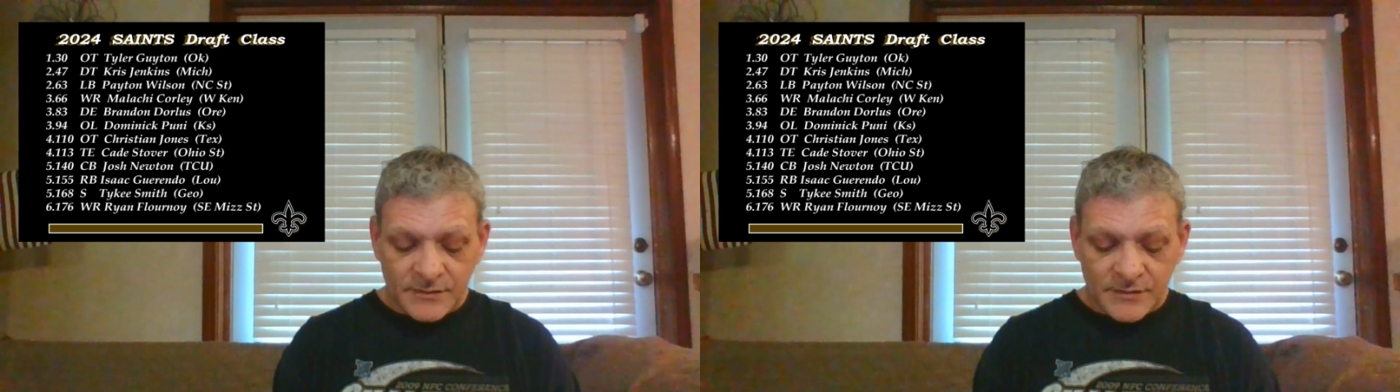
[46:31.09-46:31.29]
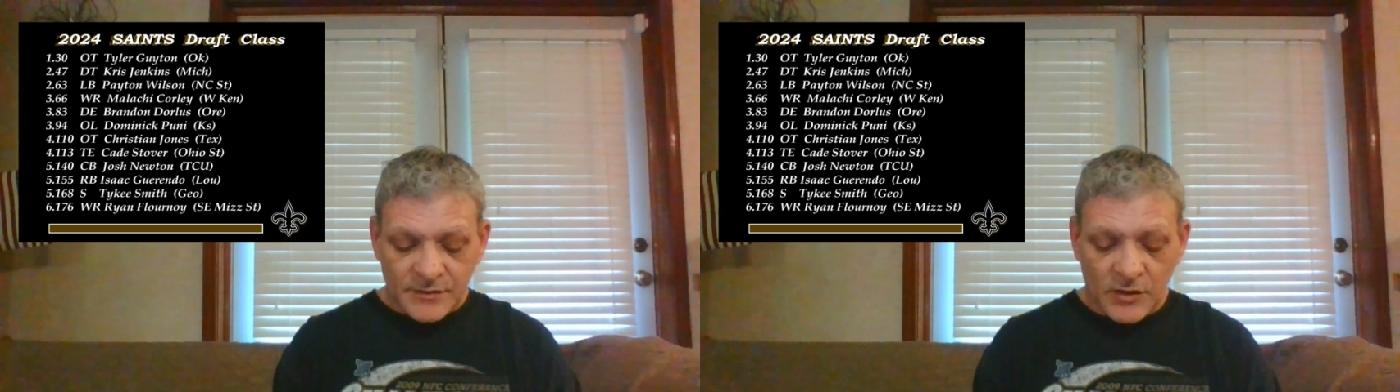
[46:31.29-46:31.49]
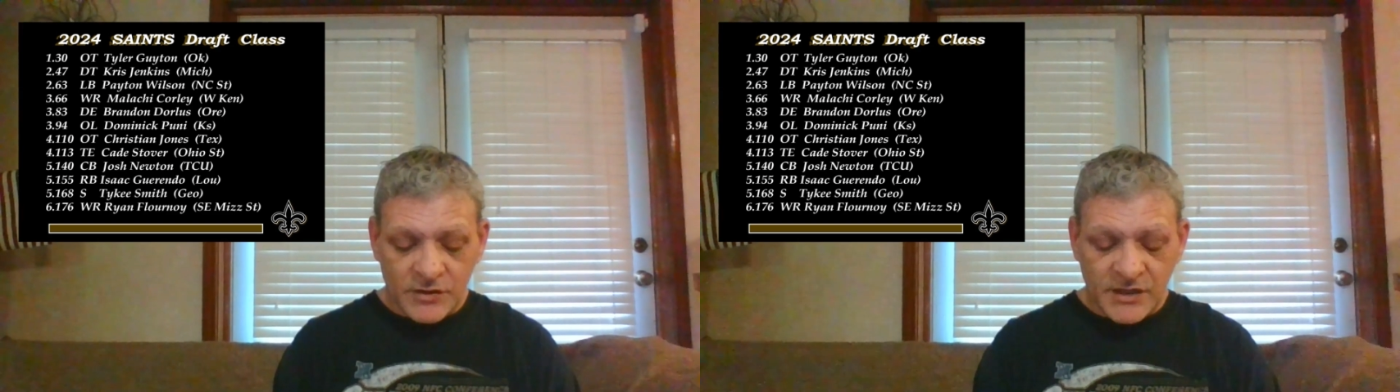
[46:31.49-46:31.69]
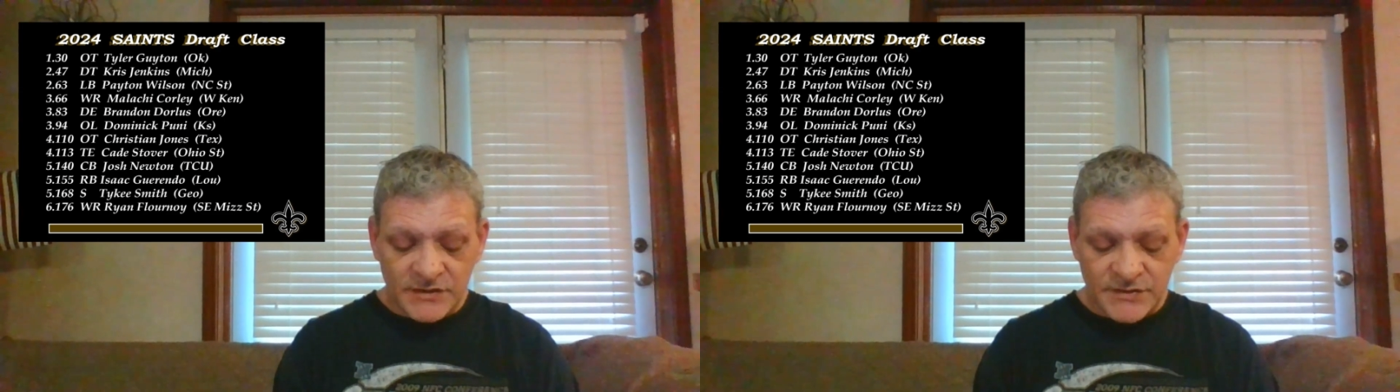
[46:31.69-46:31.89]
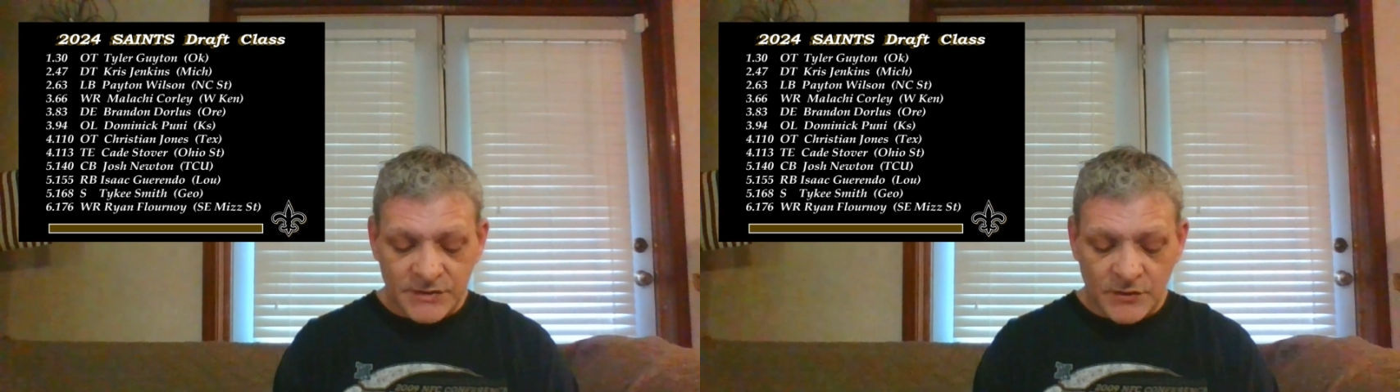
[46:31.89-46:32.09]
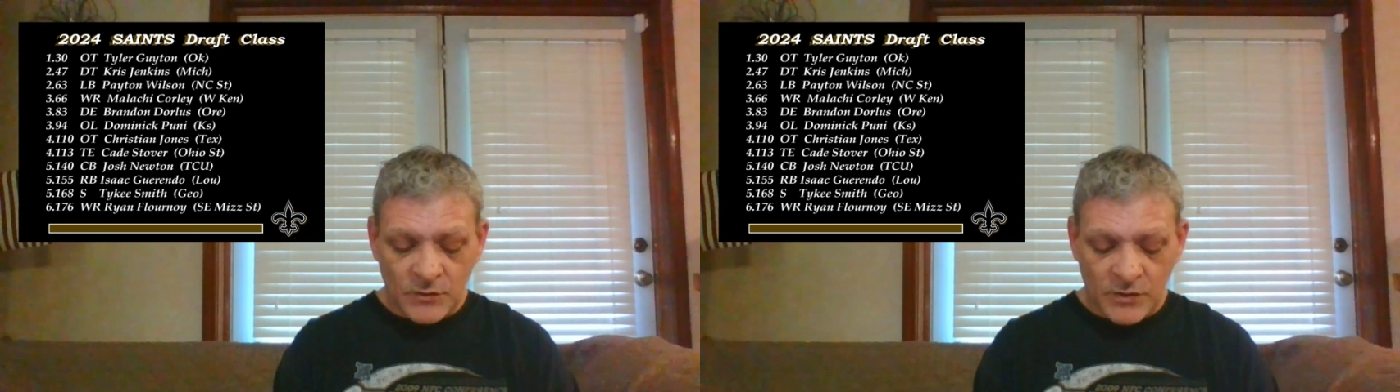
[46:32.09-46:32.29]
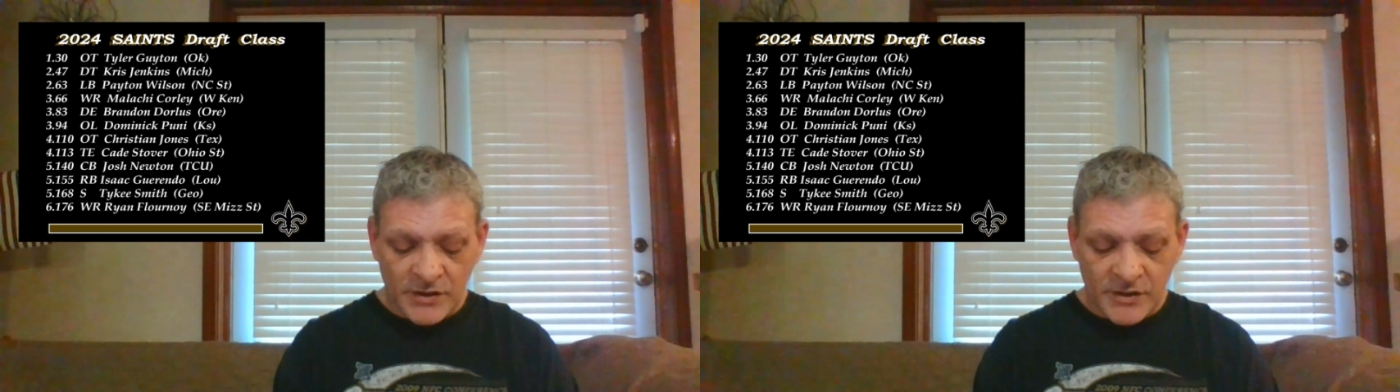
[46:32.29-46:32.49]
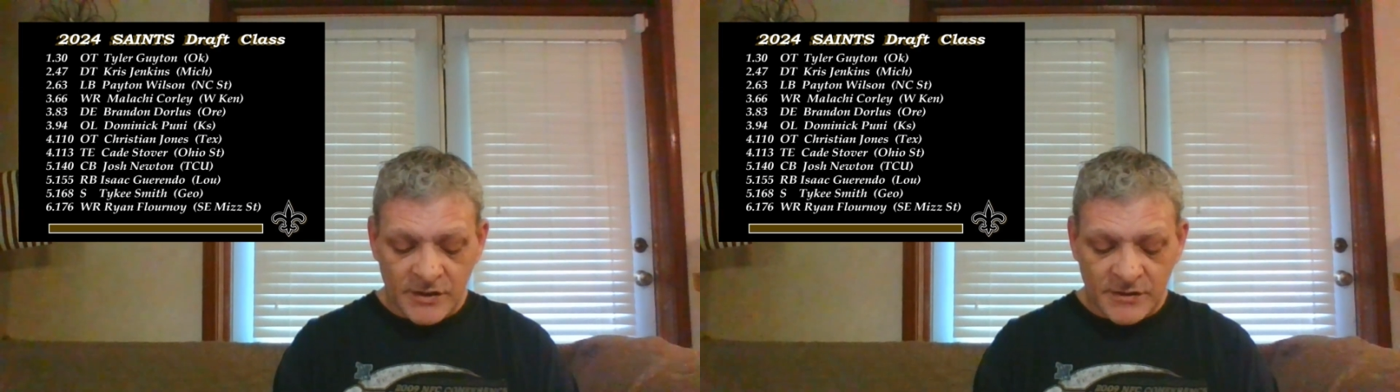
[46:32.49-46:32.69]
Okay,
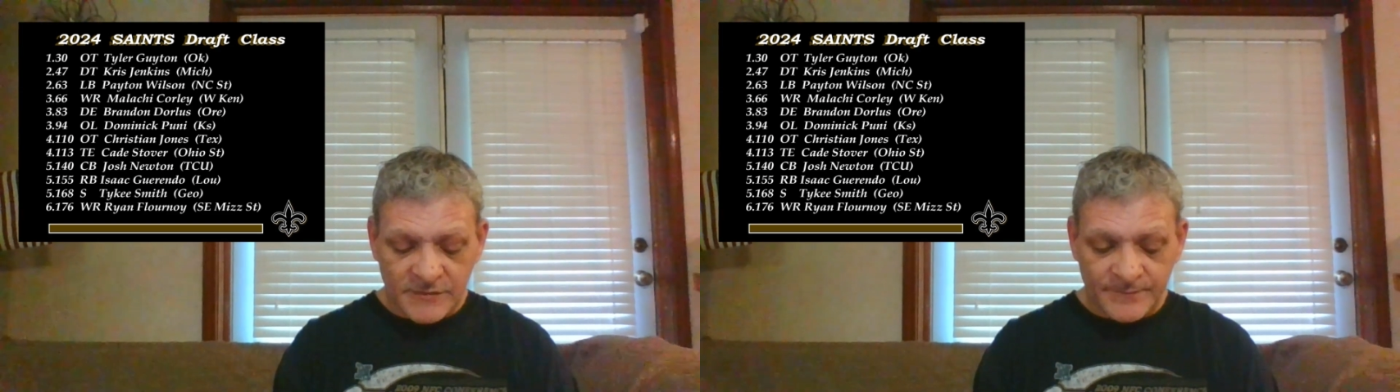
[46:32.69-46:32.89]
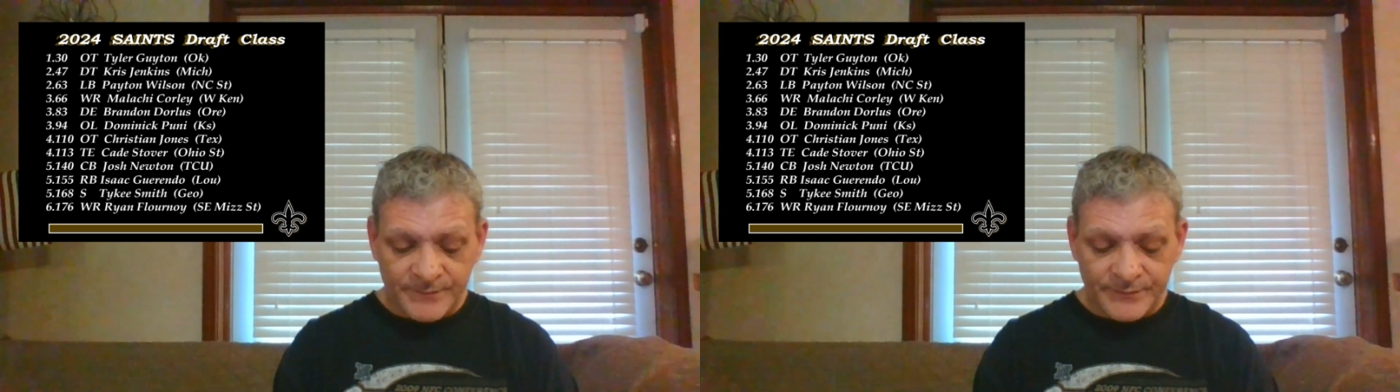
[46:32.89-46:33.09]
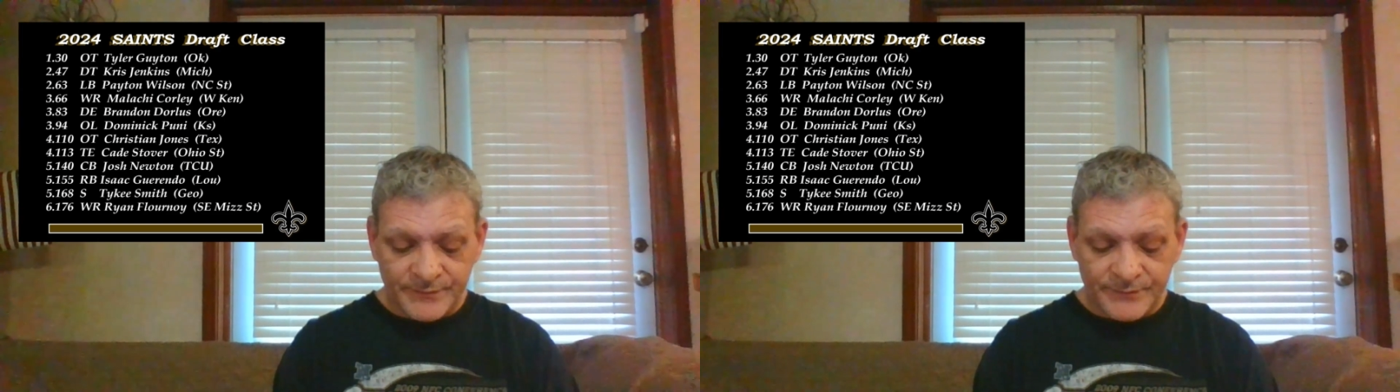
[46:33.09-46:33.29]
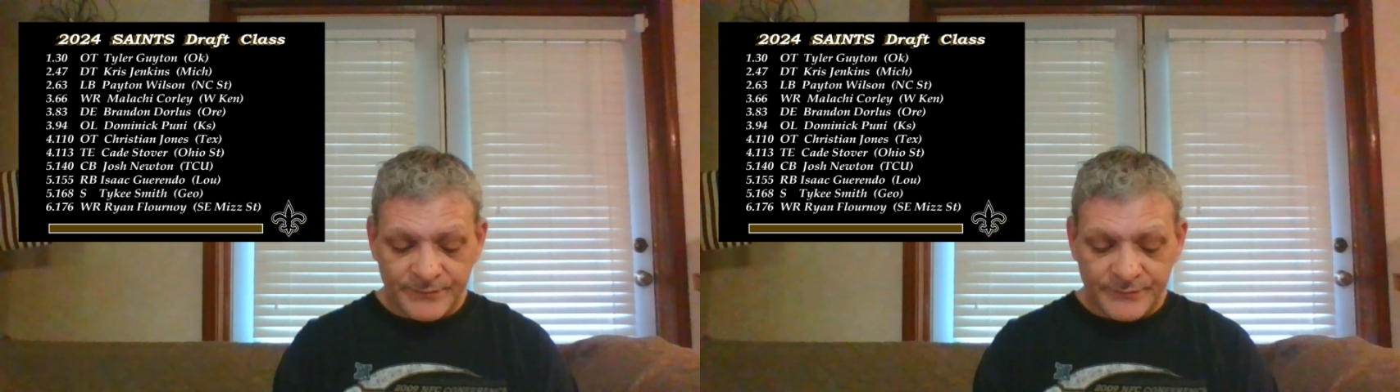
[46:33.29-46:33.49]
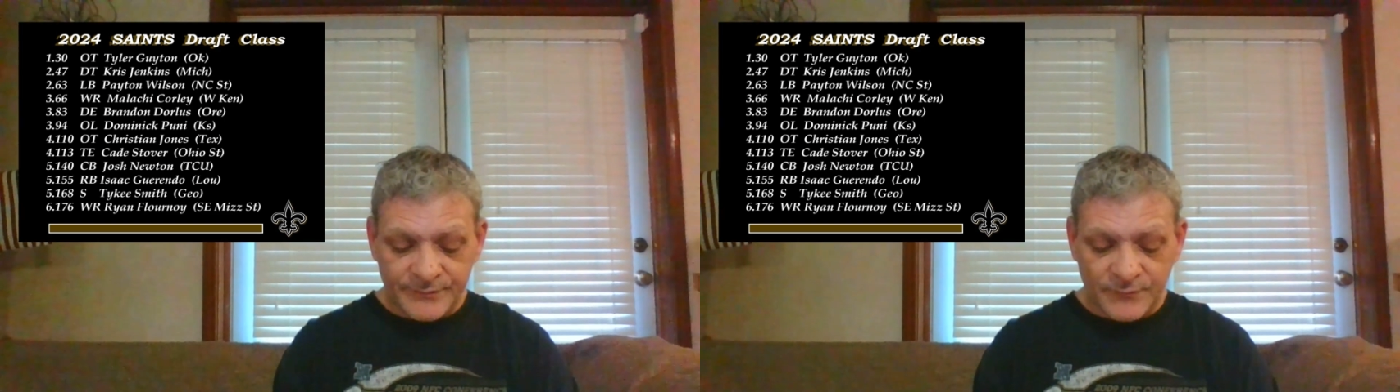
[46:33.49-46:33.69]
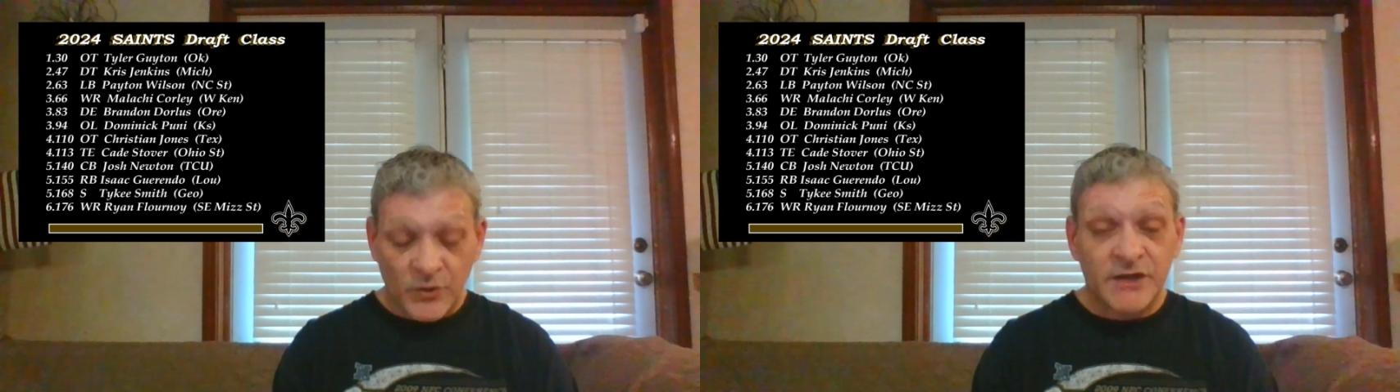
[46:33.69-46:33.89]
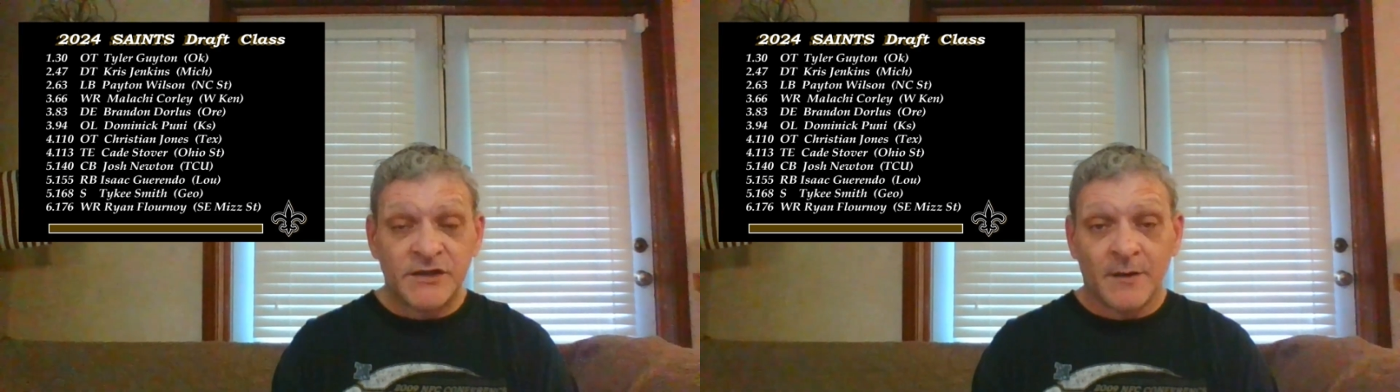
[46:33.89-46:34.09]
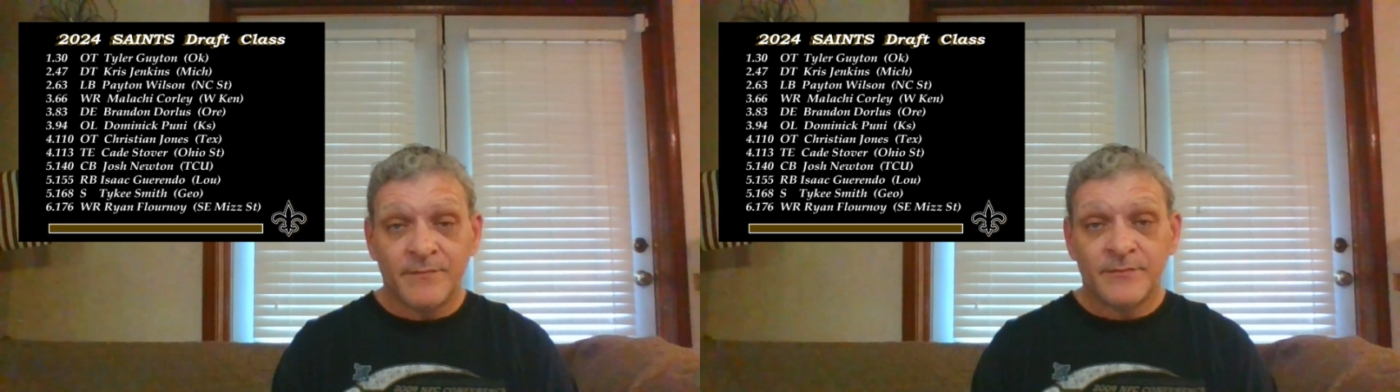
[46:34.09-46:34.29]
so we end
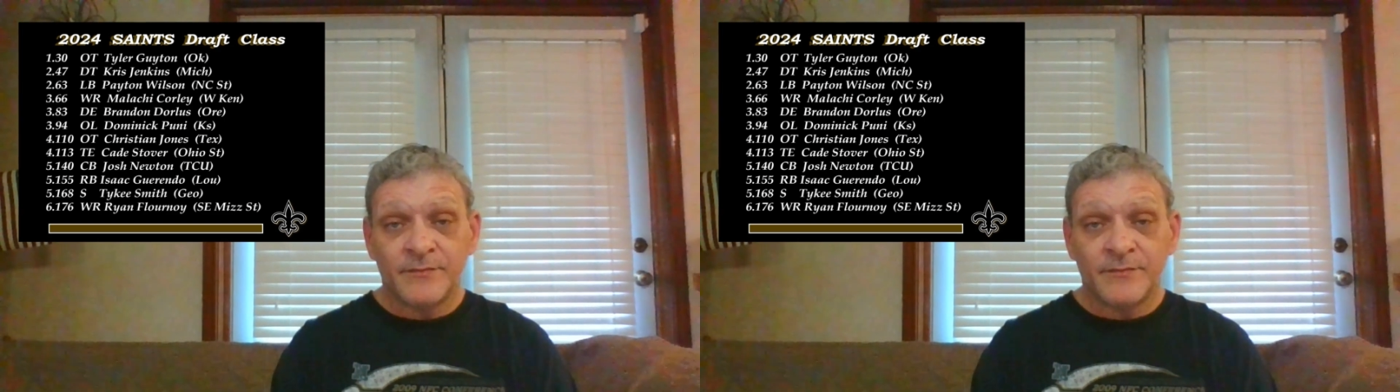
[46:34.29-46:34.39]
up